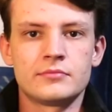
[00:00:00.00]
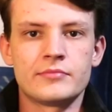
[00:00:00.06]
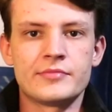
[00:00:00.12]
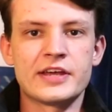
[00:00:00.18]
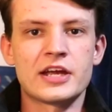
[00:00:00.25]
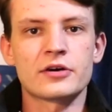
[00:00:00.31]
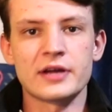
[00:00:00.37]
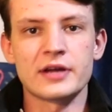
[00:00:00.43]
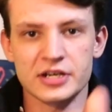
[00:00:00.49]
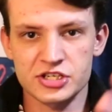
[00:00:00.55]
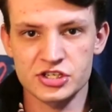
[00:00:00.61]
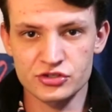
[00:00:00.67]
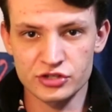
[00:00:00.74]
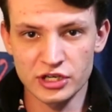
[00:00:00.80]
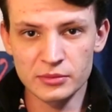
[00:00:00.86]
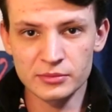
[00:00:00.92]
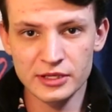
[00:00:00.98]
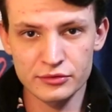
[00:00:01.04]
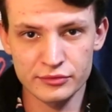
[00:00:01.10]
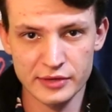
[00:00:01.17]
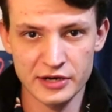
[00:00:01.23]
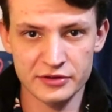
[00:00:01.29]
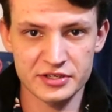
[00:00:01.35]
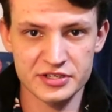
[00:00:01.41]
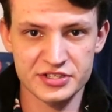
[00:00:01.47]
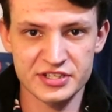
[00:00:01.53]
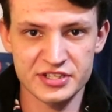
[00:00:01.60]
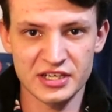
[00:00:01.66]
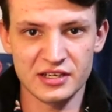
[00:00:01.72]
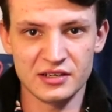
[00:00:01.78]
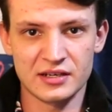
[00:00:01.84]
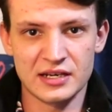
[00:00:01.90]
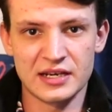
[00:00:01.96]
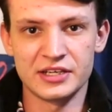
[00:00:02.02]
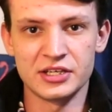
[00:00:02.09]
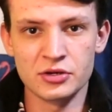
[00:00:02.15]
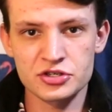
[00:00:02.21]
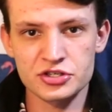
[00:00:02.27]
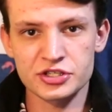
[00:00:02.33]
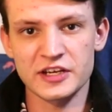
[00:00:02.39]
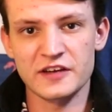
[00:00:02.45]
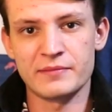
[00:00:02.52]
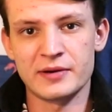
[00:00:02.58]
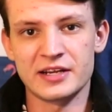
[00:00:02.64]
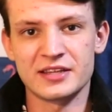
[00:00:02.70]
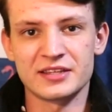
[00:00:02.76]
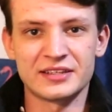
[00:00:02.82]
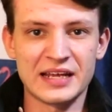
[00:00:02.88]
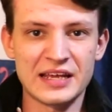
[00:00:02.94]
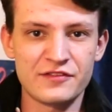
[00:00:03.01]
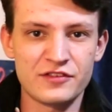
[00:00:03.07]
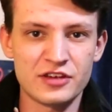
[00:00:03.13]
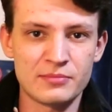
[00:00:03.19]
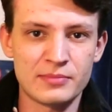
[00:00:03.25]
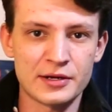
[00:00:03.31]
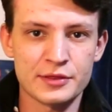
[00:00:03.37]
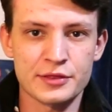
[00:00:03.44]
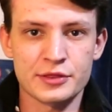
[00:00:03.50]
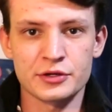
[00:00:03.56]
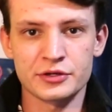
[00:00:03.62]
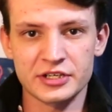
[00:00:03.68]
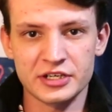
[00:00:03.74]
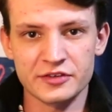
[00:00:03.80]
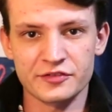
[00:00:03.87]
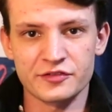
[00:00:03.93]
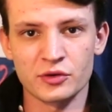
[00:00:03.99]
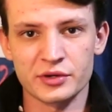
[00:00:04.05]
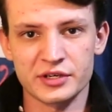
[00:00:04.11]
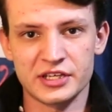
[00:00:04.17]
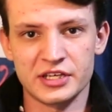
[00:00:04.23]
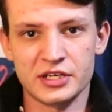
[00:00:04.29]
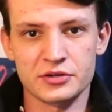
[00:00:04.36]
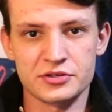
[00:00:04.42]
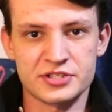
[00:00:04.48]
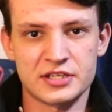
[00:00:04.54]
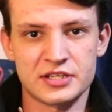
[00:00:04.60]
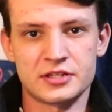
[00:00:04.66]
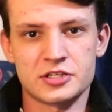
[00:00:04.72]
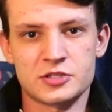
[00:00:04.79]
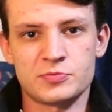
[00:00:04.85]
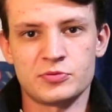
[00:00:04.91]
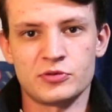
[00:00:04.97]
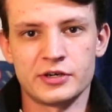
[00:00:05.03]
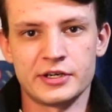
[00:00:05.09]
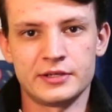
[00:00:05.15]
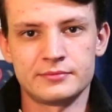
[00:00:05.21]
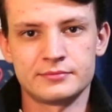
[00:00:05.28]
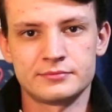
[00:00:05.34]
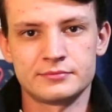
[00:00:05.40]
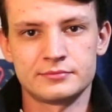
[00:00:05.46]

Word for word: They are extremely rare to see and usually have been in the Navy about 30 to 40 years at this point.